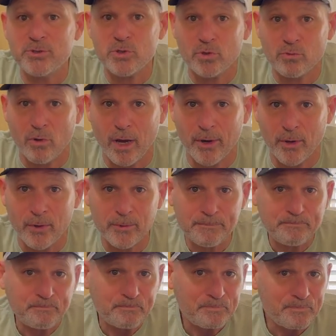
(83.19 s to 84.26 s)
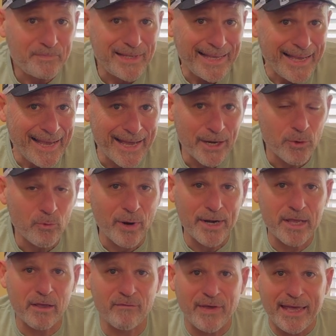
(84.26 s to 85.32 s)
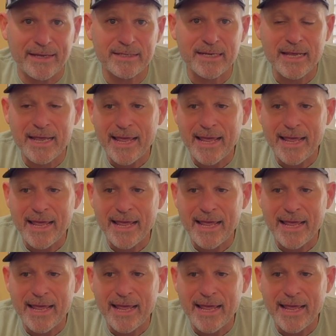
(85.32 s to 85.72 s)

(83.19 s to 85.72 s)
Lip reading: Toronto at a running event,